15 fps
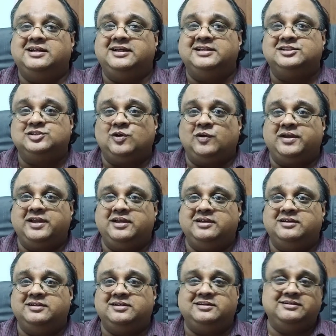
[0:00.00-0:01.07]
is stalking
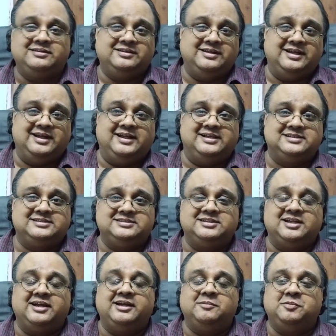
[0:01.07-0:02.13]
her, has
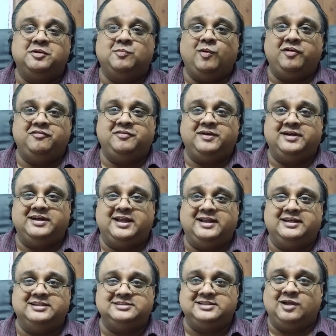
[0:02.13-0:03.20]
tied up her boyfriend
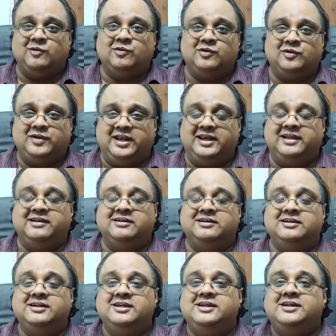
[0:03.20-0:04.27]
and is now killing her,
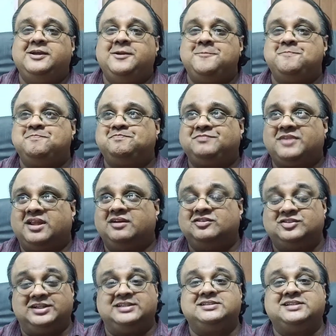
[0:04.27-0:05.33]

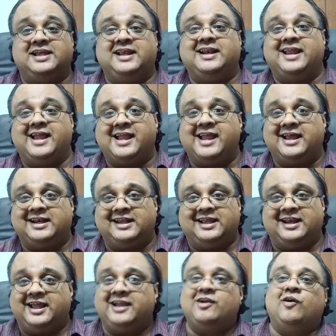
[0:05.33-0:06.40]
dressed in again an
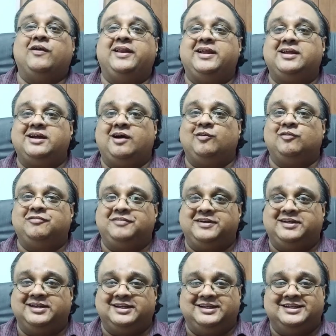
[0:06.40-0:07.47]
iconic
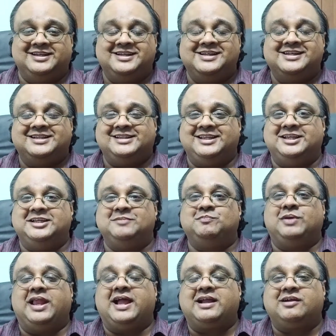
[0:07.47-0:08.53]
outfit, the
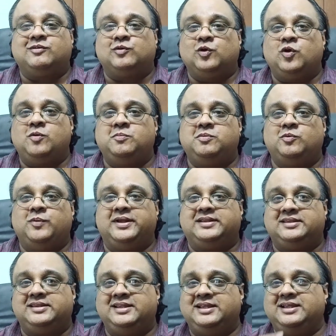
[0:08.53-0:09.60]
black robe with
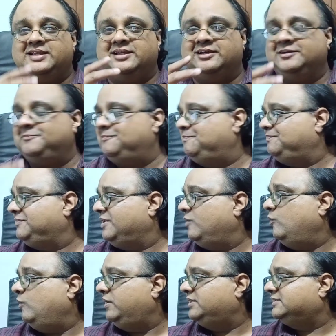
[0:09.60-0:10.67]
the
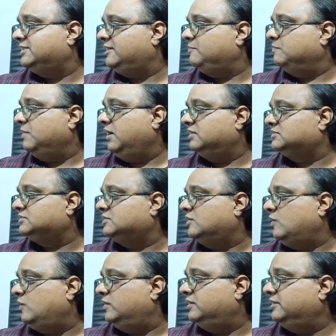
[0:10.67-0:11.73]
what is that mask
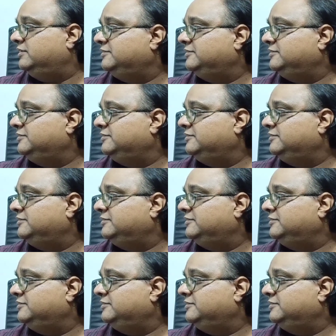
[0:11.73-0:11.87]
called?